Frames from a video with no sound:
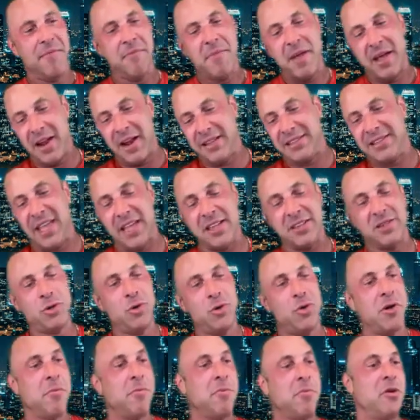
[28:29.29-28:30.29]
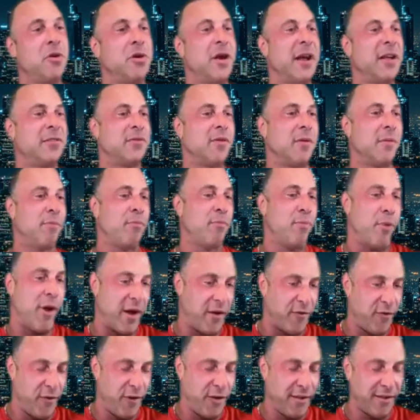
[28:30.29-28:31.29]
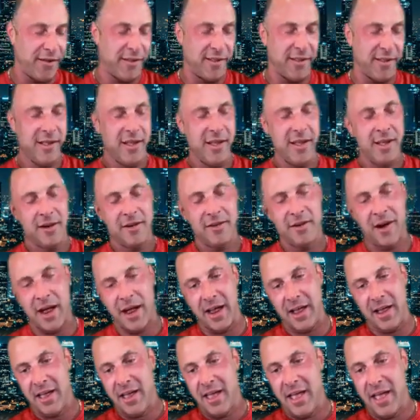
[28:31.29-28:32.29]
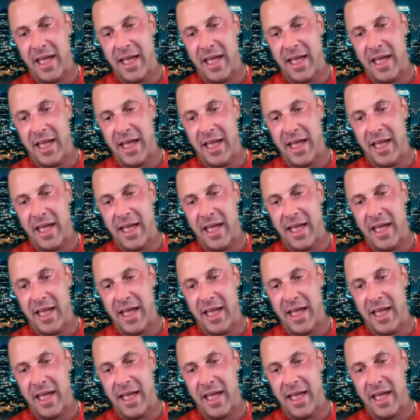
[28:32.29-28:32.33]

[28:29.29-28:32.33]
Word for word: and I take 200 milligrams for breakfast, right?